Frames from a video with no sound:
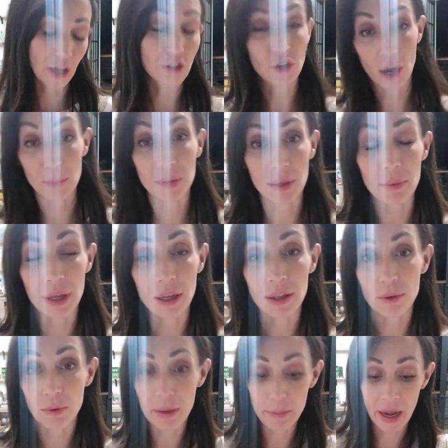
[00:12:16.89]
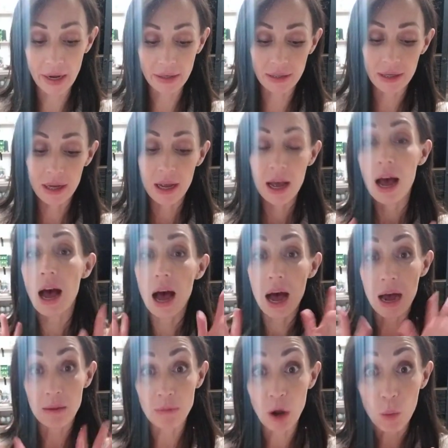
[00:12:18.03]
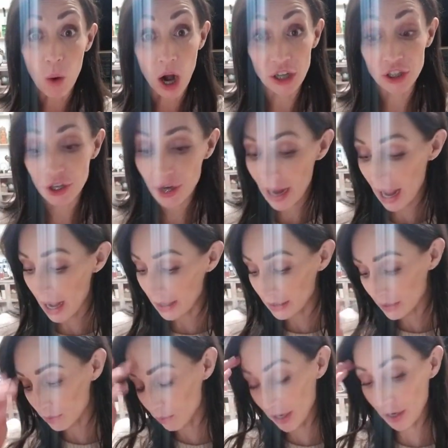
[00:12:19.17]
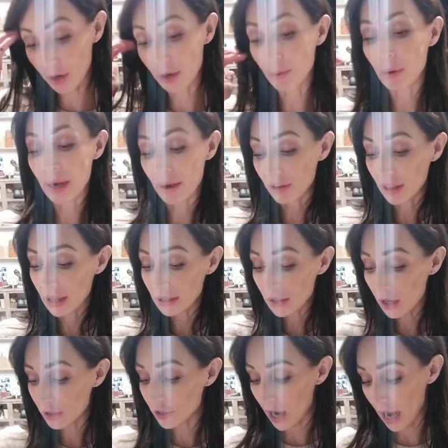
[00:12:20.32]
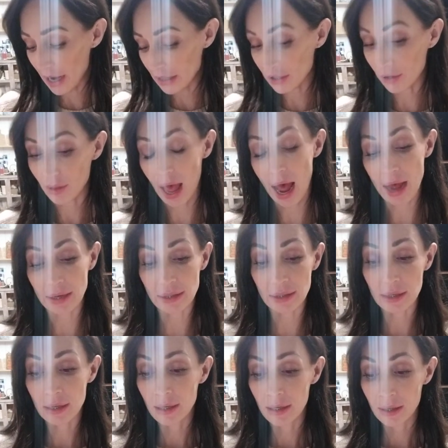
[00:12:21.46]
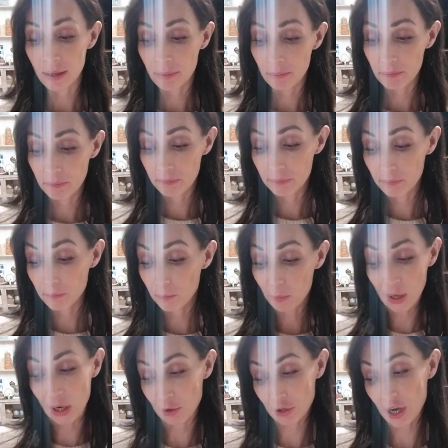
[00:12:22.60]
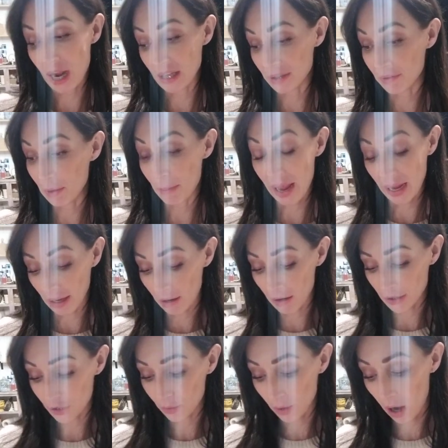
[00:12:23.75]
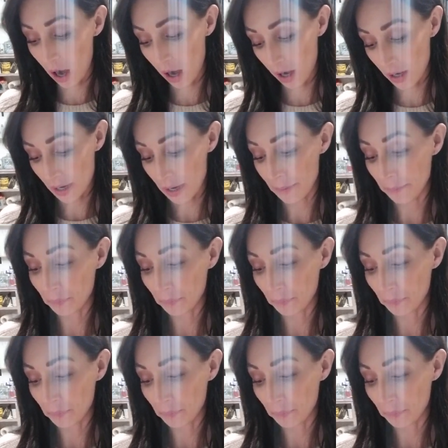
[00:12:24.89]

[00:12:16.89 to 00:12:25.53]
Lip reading: drop something in the wet paint. Wash your hands when everything's all dry so that we don't transfer paint onto our